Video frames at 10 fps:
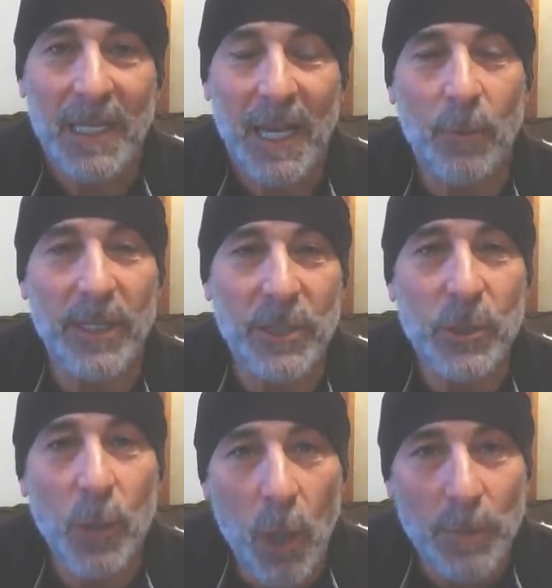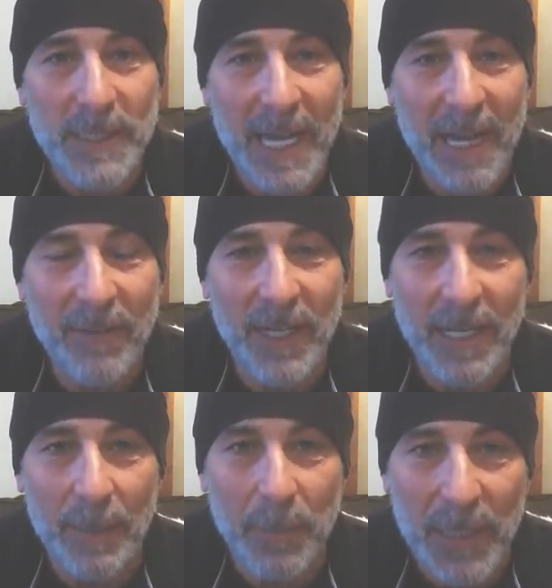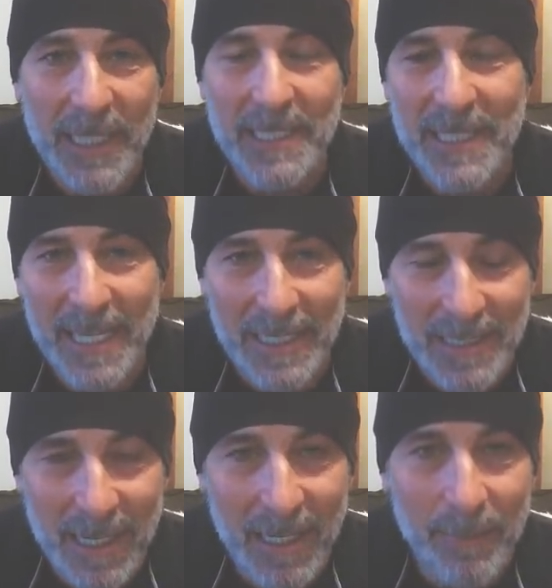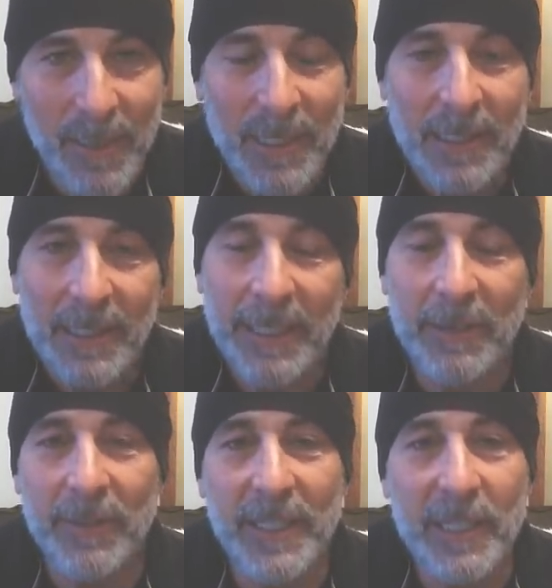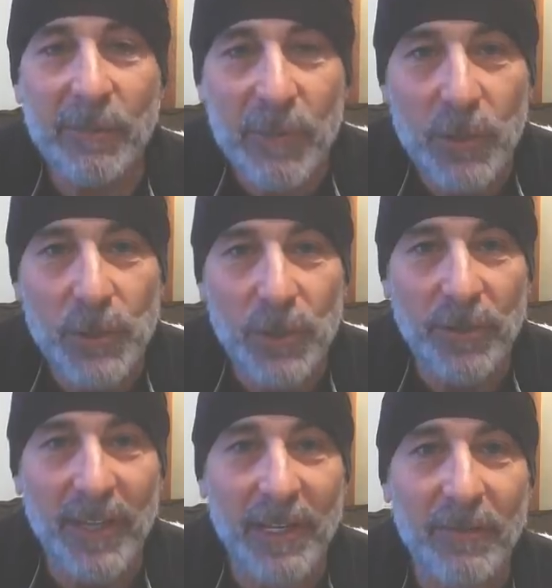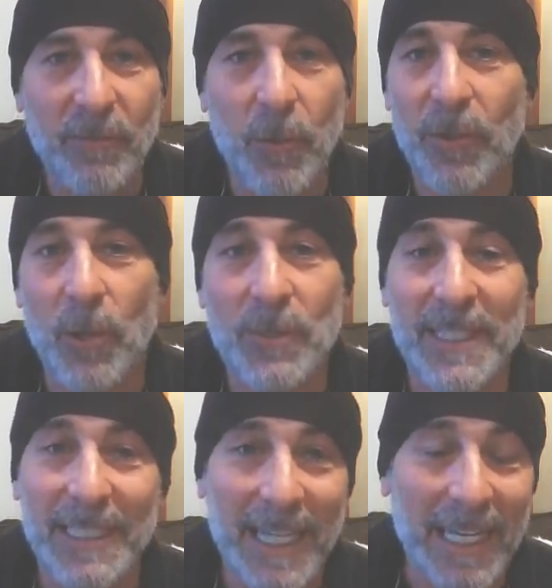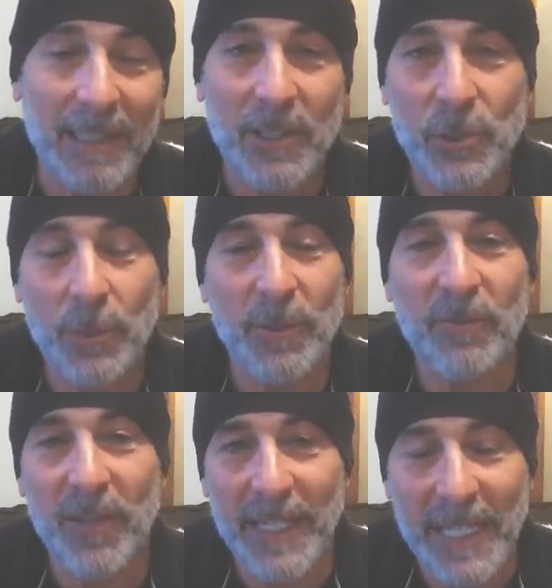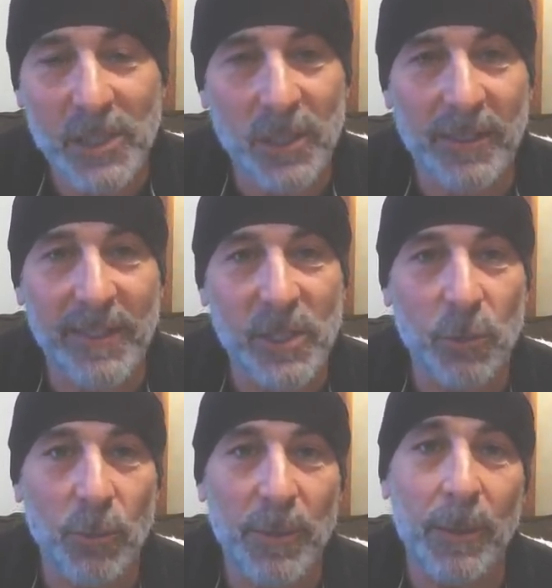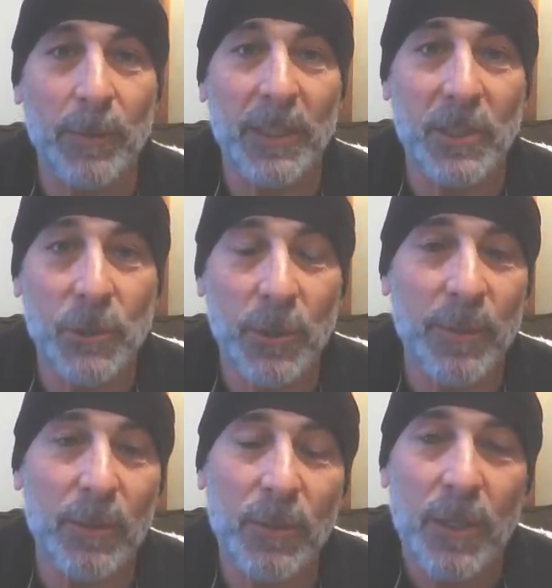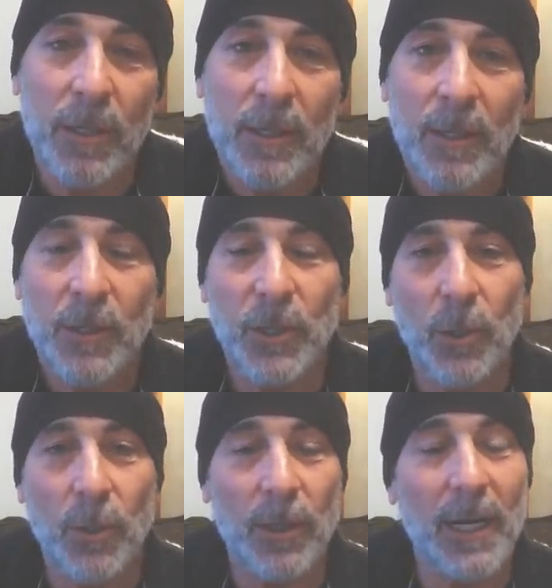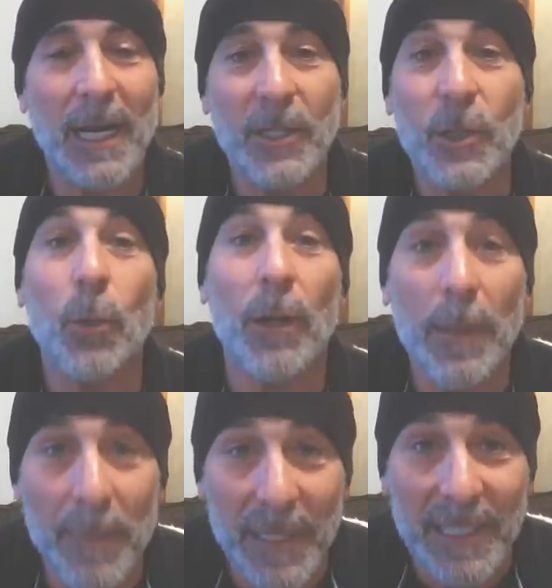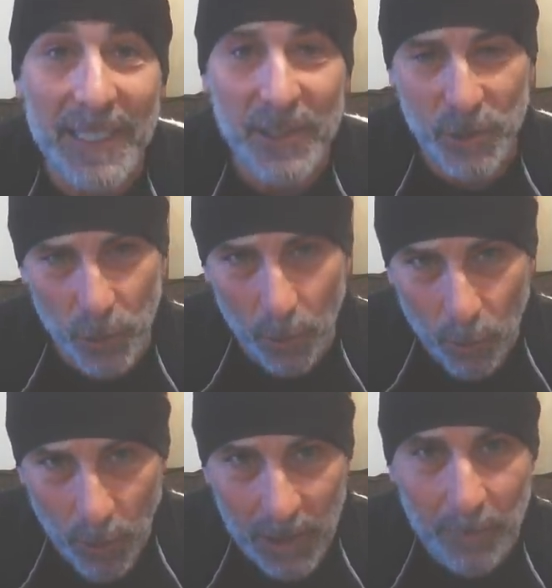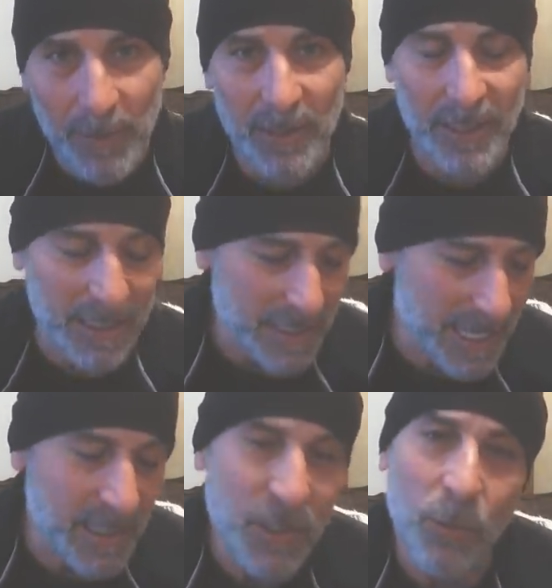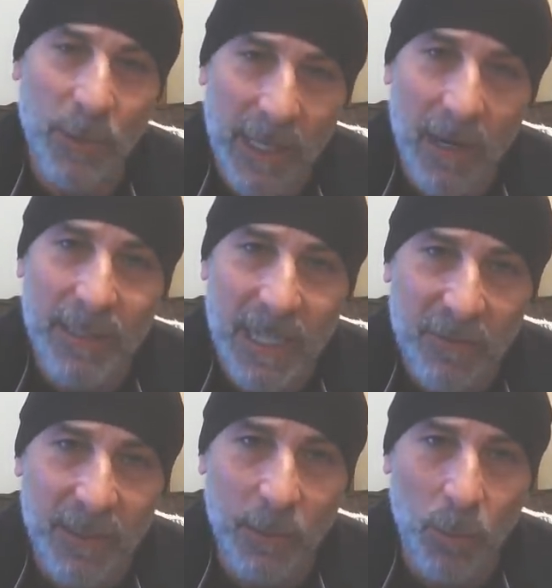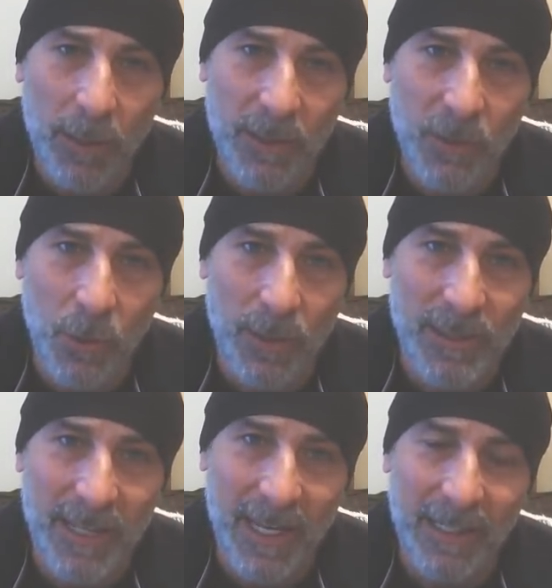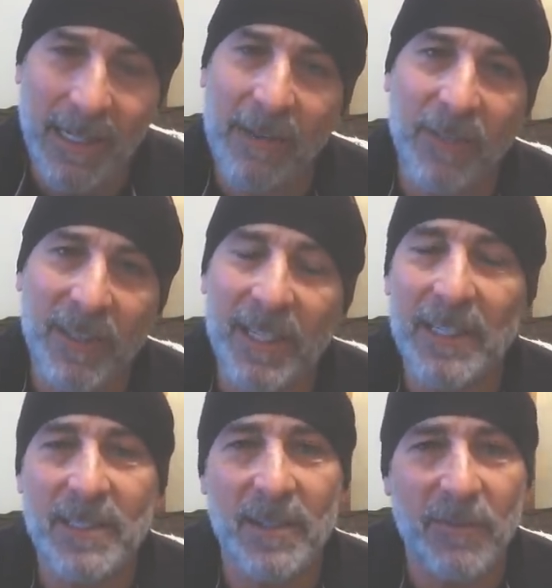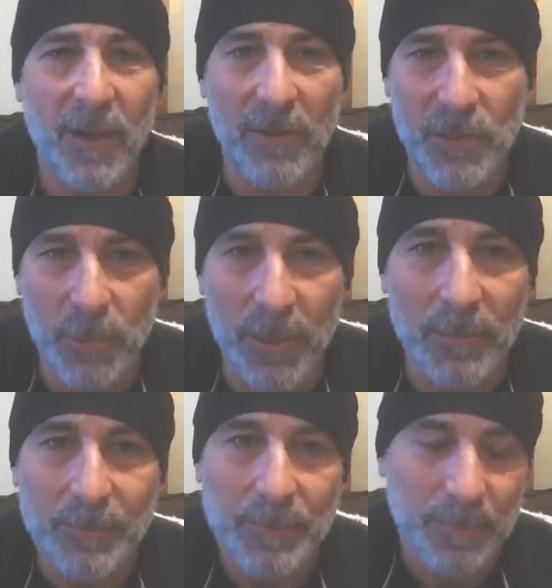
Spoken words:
And we do hope to have a place and a time here in the near future that for those that can't contribute financially, that you would be able to contribute your abilities, your work abilities. And so we are definitely working towards that, and everything is in the Father's will.